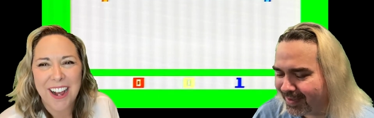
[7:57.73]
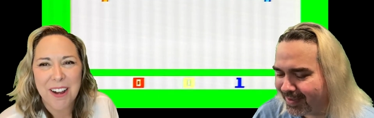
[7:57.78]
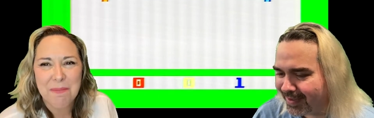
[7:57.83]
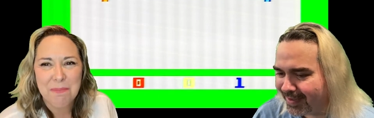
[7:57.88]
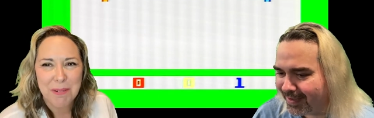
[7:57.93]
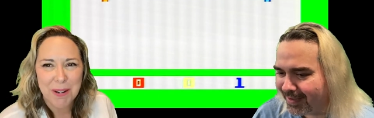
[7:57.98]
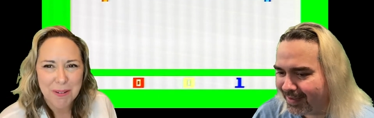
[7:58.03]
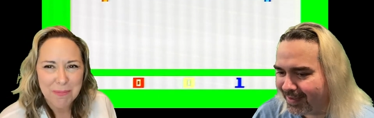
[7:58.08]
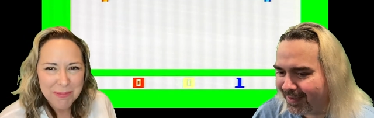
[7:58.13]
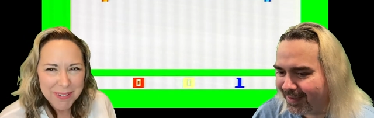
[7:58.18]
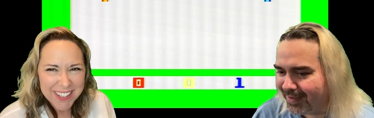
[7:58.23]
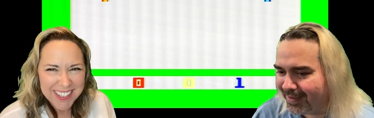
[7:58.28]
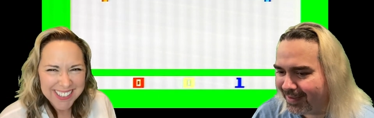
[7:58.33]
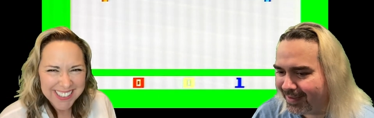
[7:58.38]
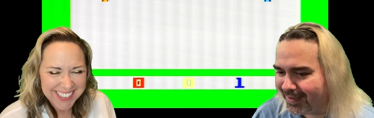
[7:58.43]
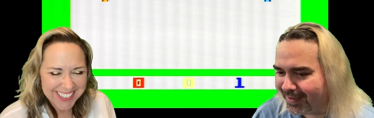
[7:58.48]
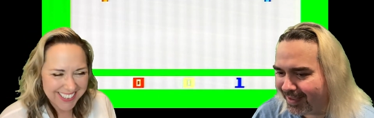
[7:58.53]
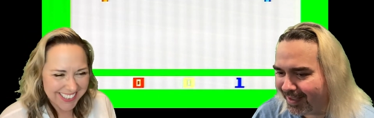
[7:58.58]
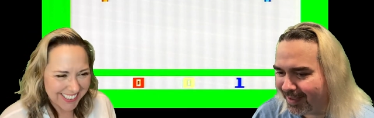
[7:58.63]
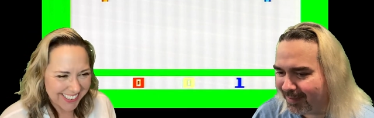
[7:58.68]
Speaker 1: On purpose?
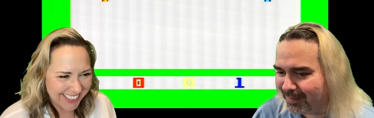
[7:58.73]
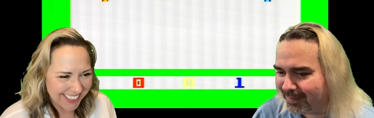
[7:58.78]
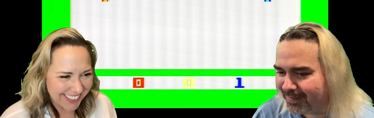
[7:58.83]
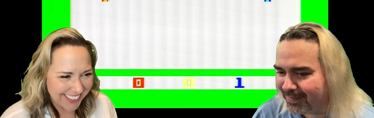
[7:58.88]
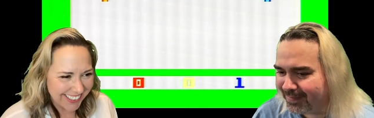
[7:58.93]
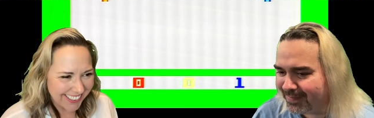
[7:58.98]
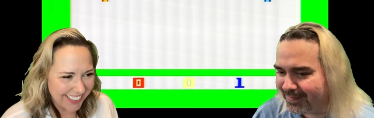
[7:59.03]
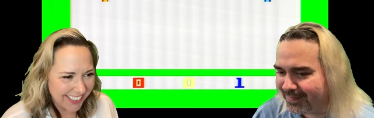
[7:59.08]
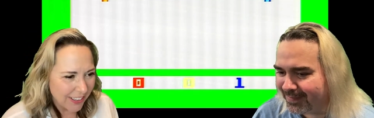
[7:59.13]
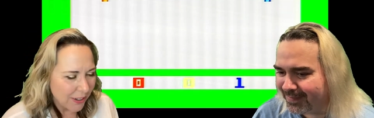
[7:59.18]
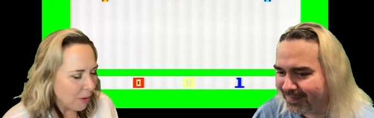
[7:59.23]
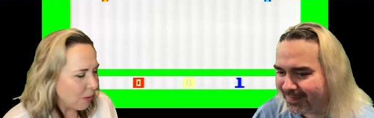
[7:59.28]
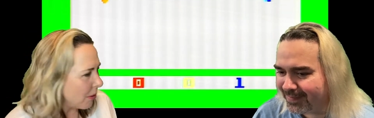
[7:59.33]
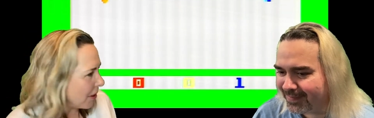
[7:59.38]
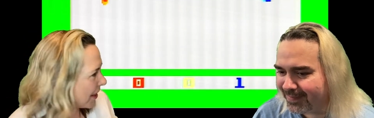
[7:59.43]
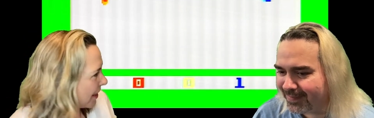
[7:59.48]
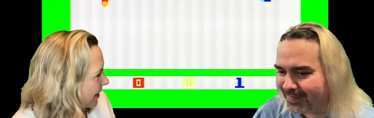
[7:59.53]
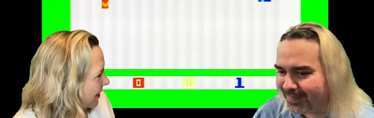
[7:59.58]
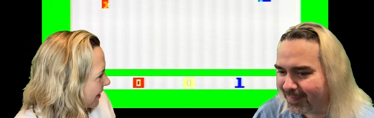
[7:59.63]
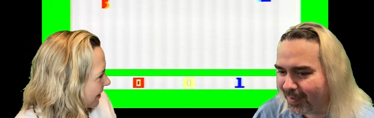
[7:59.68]
Yep.
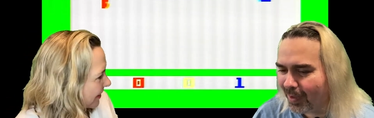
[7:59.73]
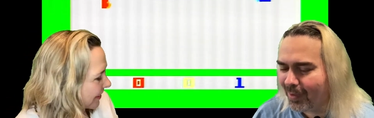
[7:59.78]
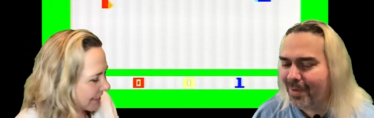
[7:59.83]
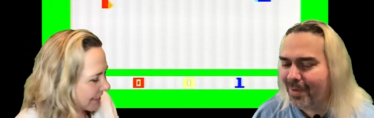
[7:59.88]
Why? Oh,